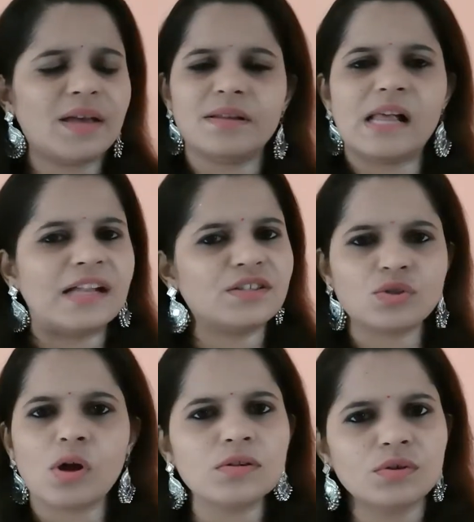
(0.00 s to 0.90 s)
I'll
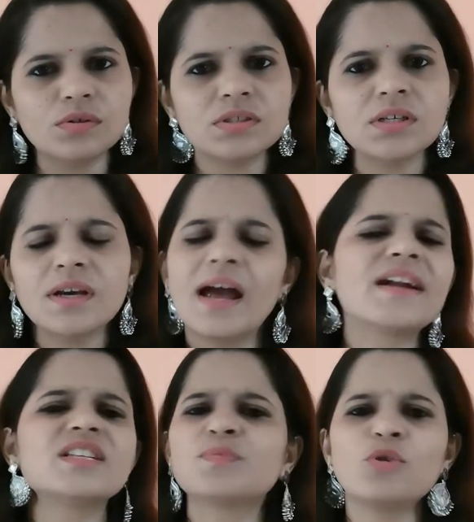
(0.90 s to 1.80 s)
just solve those
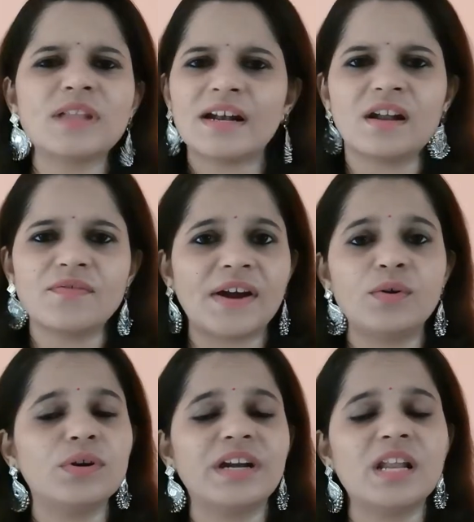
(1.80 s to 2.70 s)
and it's more than enough. I
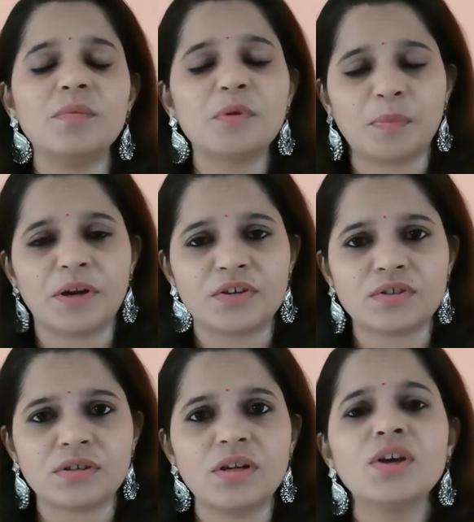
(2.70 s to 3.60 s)
don't need any
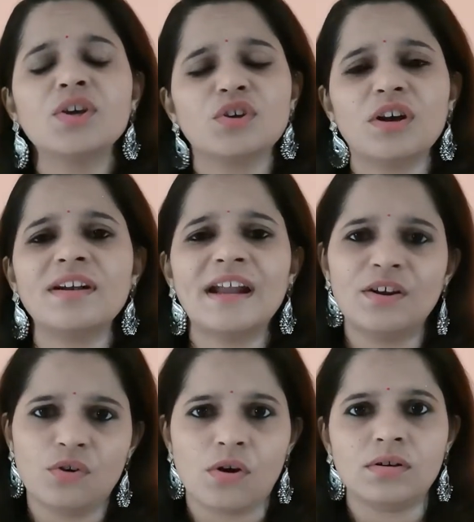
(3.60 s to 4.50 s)
preparation. You're
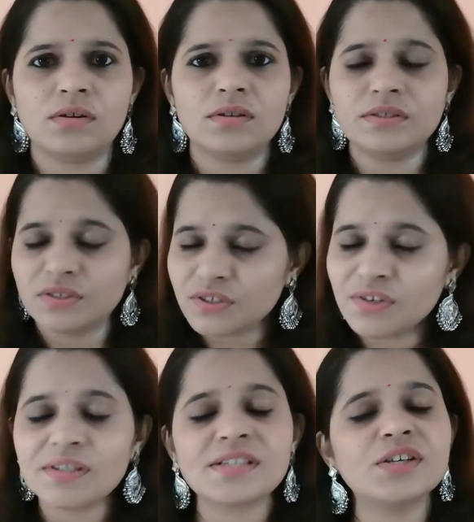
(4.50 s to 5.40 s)
dead wrong.
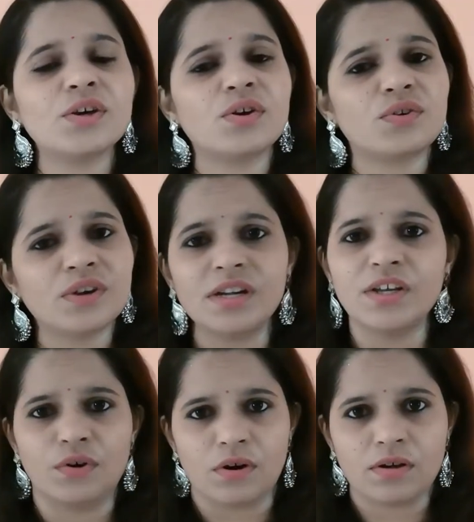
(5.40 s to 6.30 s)
Seriously, you're
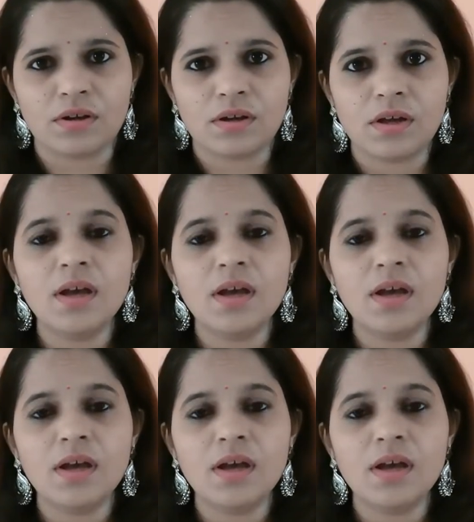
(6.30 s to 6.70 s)
really wrong.